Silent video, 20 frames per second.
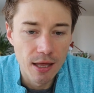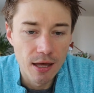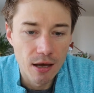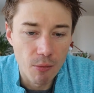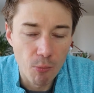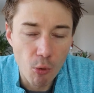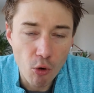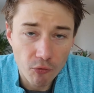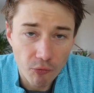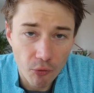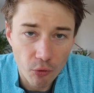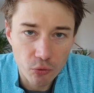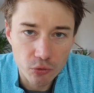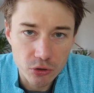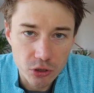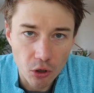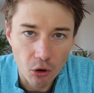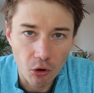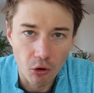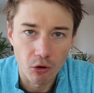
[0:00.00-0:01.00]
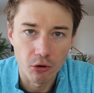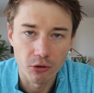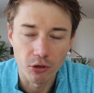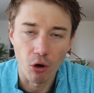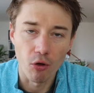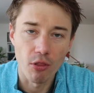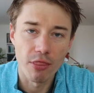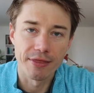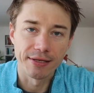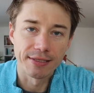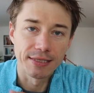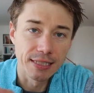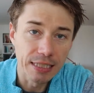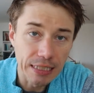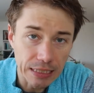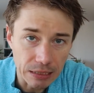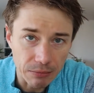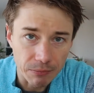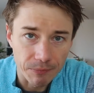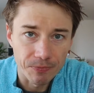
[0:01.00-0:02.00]
more focused on the
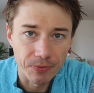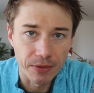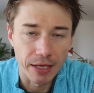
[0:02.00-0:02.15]
team,